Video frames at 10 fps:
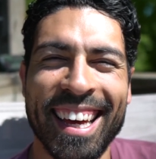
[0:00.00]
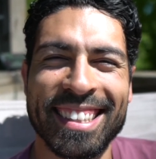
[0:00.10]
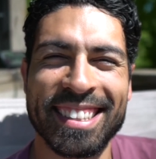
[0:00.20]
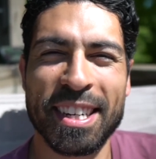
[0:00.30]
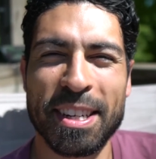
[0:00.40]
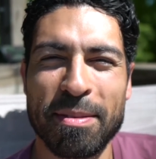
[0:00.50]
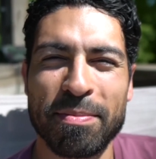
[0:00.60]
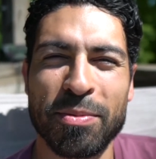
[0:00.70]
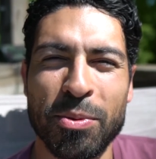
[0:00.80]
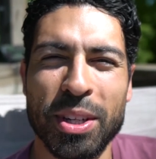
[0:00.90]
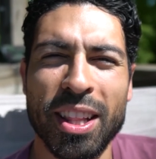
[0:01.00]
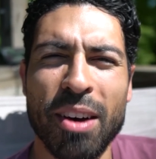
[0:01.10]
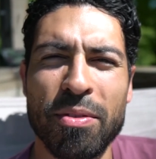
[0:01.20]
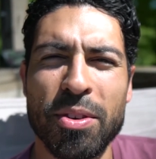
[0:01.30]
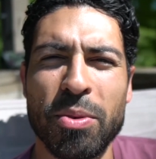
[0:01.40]
and um, we
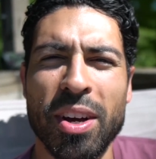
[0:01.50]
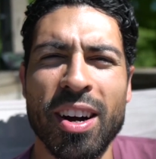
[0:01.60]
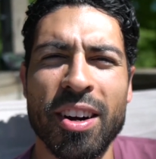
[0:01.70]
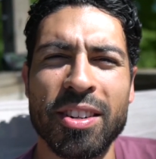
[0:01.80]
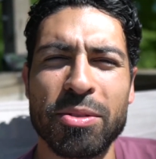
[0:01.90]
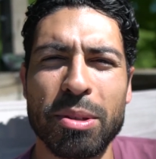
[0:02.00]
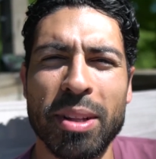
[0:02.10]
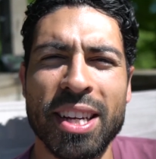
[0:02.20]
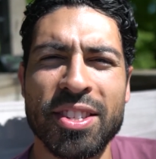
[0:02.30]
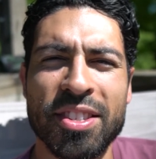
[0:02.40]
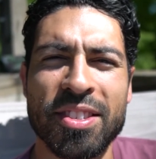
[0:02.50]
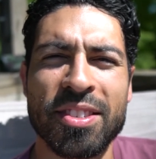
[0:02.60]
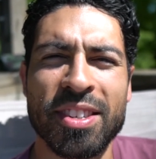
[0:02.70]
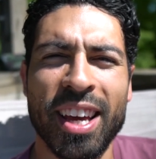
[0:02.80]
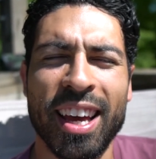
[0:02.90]
love you, we honor you, we bless
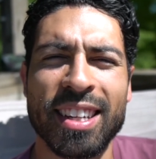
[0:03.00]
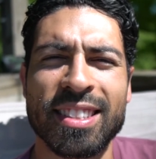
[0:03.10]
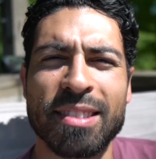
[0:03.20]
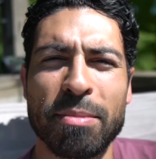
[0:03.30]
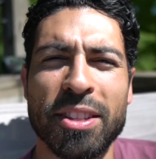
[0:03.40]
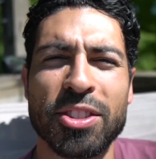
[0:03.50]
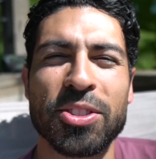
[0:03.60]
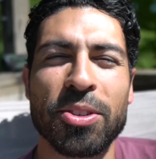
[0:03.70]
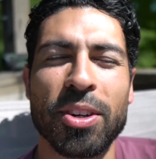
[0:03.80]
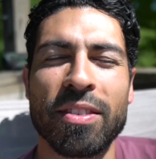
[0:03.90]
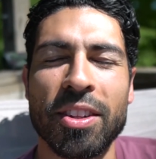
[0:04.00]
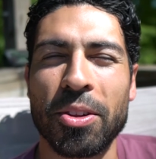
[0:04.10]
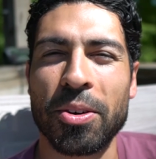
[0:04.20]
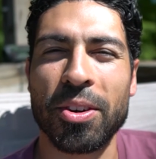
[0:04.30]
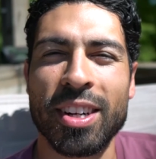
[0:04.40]
you. And may the joy of the
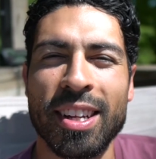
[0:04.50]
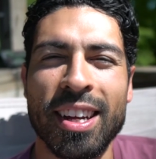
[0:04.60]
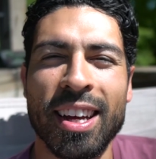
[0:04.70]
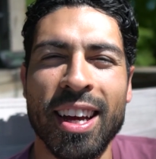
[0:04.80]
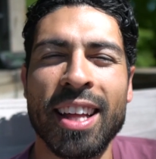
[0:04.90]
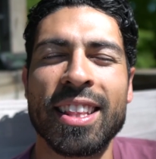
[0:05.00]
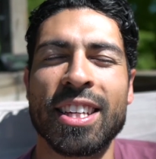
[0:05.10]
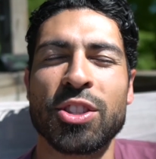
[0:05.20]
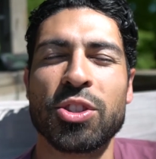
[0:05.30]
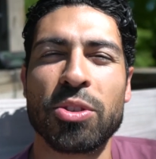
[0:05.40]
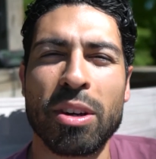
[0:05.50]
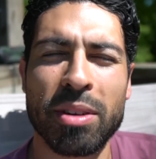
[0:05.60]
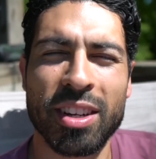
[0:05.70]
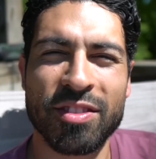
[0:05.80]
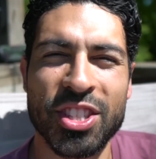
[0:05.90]
Lord and the
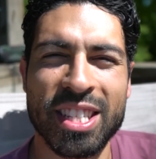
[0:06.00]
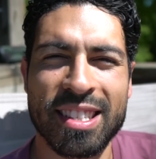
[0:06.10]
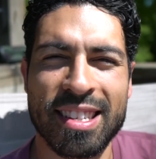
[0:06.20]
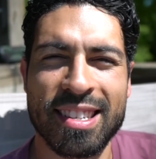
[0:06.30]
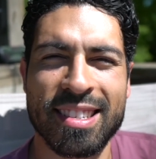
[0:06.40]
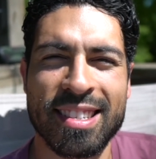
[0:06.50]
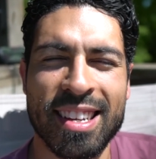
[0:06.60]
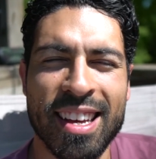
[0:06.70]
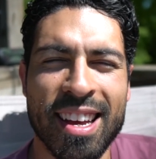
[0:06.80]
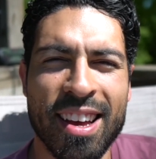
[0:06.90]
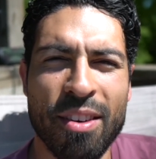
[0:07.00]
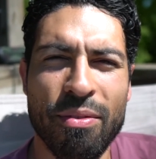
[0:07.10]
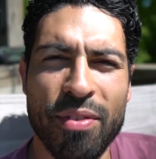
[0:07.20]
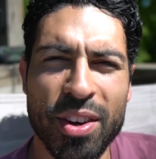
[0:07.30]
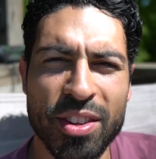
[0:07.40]
enjoyment of Jesus
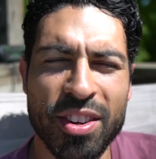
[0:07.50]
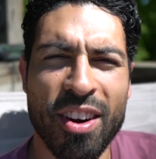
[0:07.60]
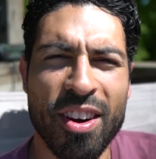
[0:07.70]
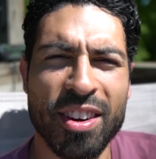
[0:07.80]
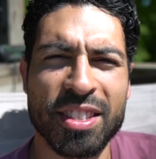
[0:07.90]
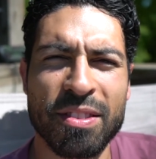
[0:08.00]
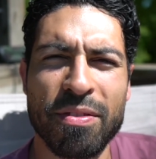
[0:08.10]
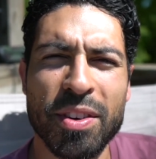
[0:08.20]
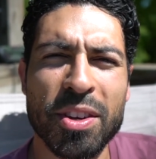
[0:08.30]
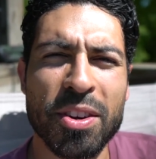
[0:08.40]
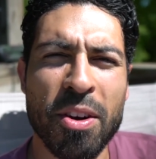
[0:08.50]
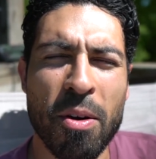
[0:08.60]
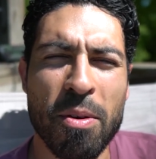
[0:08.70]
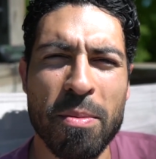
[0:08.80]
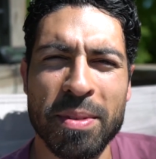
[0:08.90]
fill your hearts and fill your
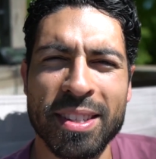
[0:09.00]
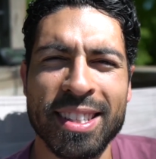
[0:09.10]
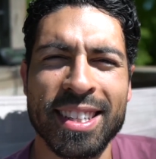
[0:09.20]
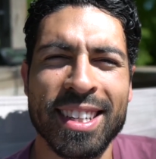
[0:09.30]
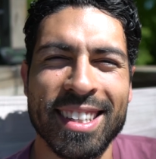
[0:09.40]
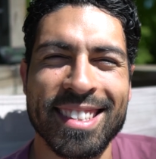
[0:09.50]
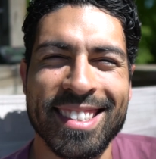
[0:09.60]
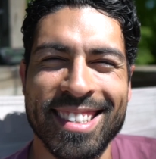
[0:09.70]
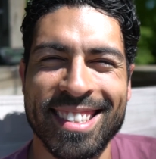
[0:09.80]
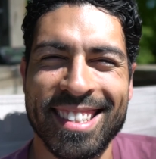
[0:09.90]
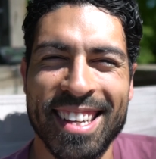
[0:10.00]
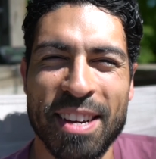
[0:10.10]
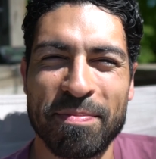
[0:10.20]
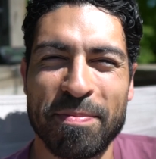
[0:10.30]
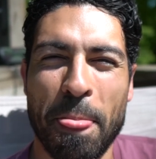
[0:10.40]
home. In Jesus'
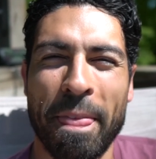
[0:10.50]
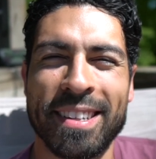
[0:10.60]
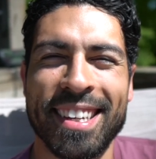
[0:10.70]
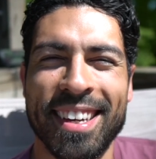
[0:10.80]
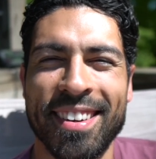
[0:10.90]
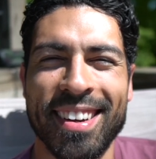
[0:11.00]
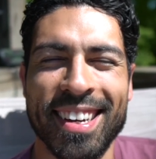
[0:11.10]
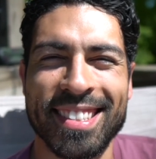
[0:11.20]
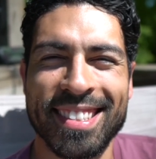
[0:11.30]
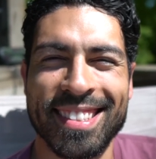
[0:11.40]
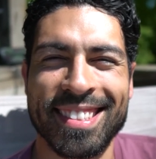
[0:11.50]
name. Take care, guys.